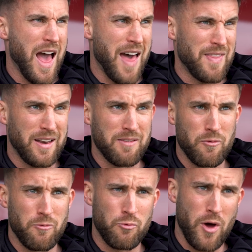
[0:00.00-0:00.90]
and then
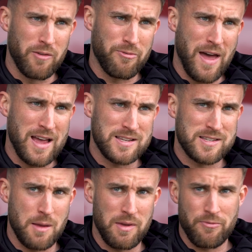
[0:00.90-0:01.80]
run a Vase
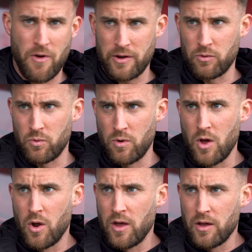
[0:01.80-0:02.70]
semi-final
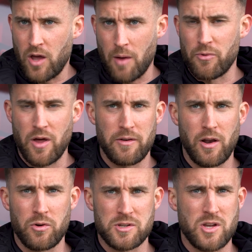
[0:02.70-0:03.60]
cup run
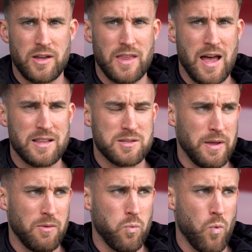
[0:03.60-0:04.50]
alongside that to
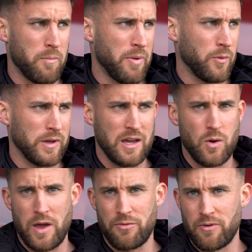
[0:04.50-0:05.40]
be one penalty
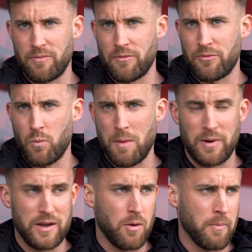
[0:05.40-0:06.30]
kick away from from
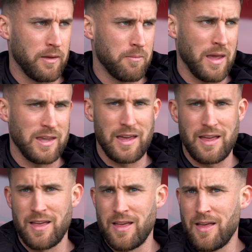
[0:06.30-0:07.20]
Wembley, and not make, make
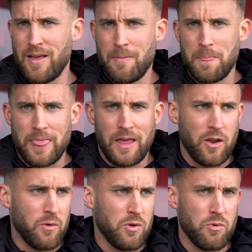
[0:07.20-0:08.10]
it.
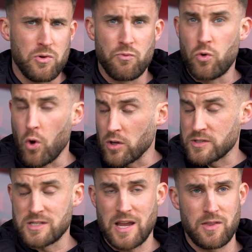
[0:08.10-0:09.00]
You know, you, you've got
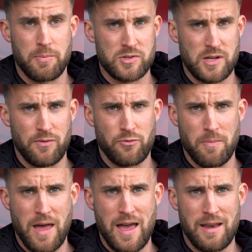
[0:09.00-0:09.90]
to take the positives
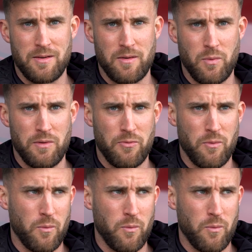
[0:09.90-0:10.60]
from that, and we've